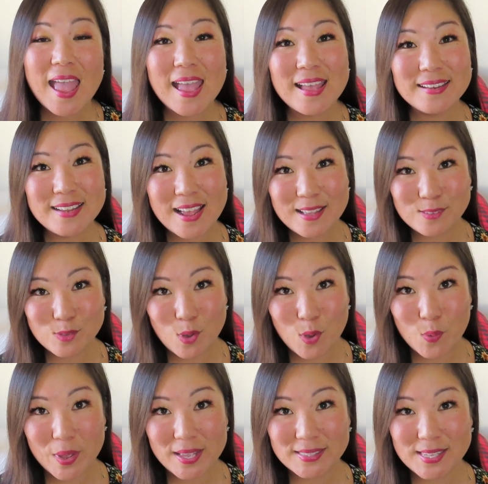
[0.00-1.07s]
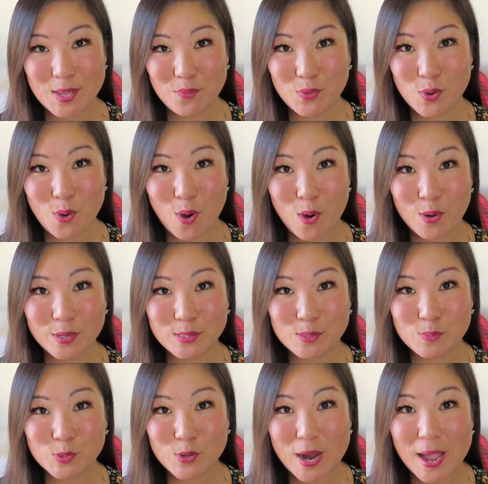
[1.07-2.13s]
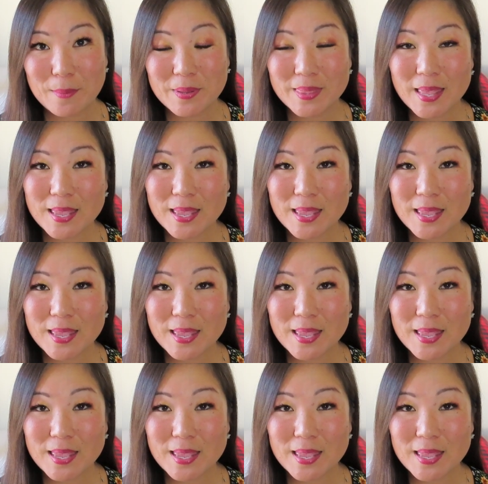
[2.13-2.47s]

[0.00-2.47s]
And as always, if you're already subscribed,